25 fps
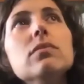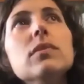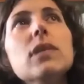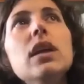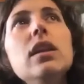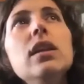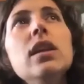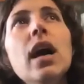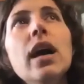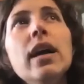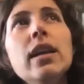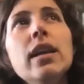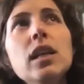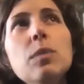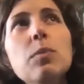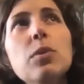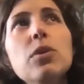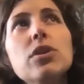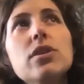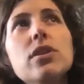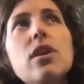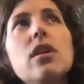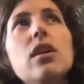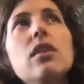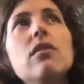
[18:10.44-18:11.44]
ninety
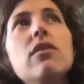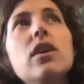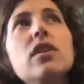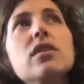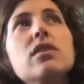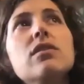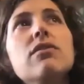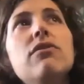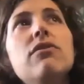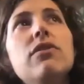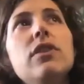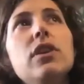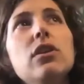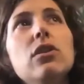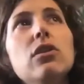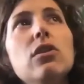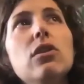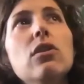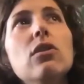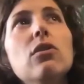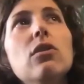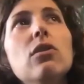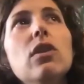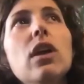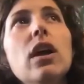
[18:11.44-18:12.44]
percent of us
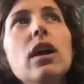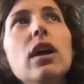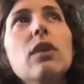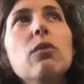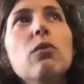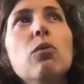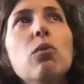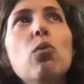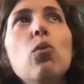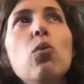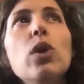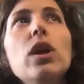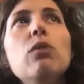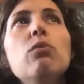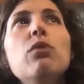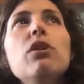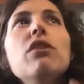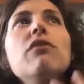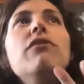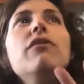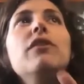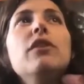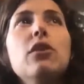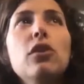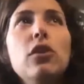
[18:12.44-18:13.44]
feel, we, we
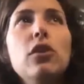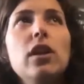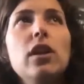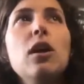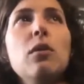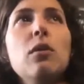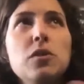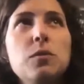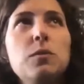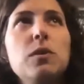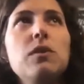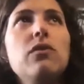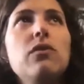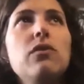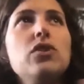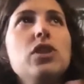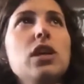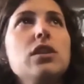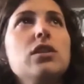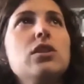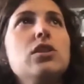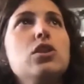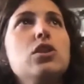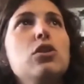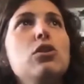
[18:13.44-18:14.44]
feel, and I will speak for
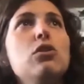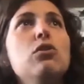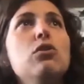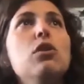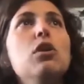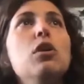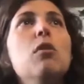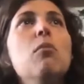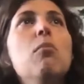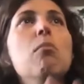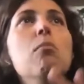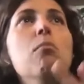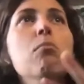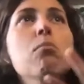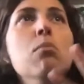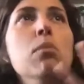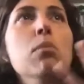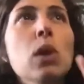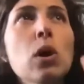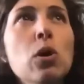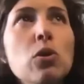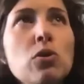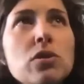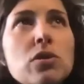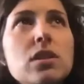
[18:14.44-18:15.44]
Jess too,
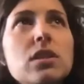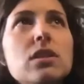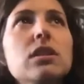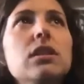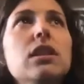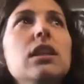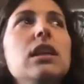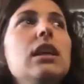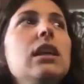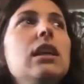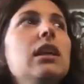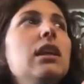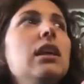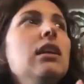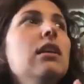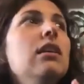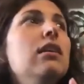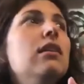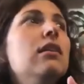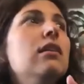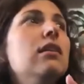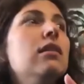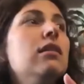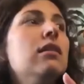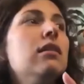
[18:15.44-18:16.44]
mostly
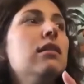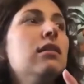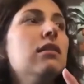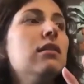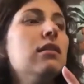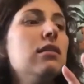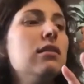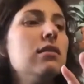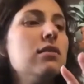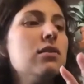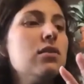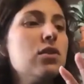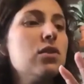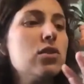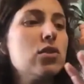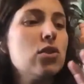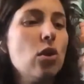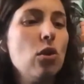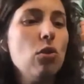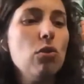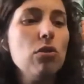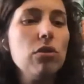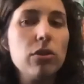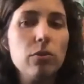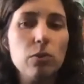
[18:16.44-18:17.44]

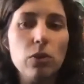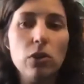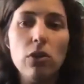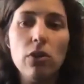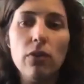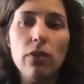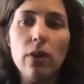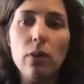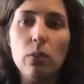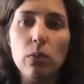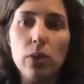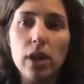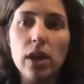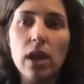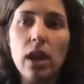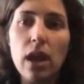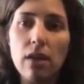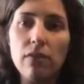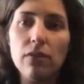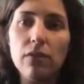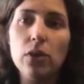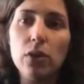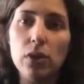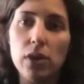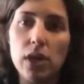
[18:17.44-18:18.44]
so thrilled that we
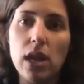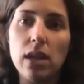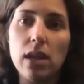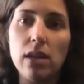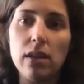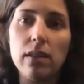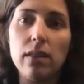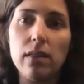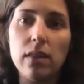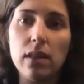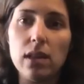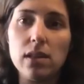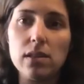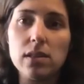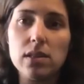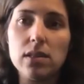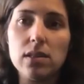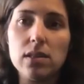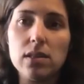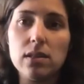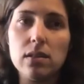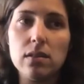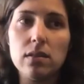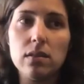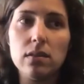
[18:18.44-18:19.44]
have created
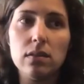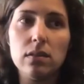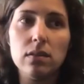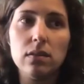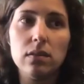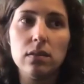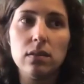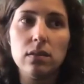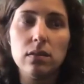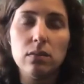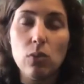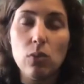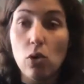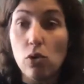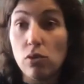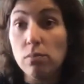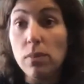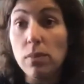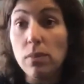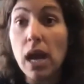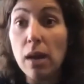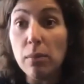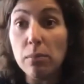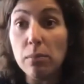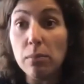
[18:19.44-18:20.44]
this
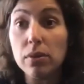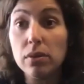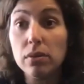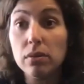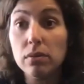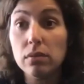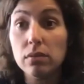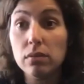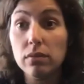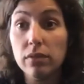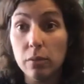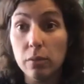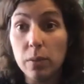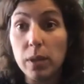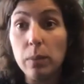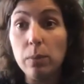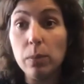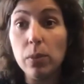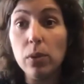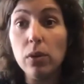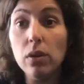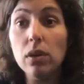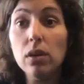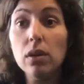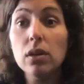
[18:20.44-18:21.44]
roadmap for
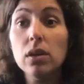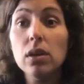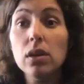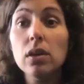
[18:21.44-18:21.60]
people.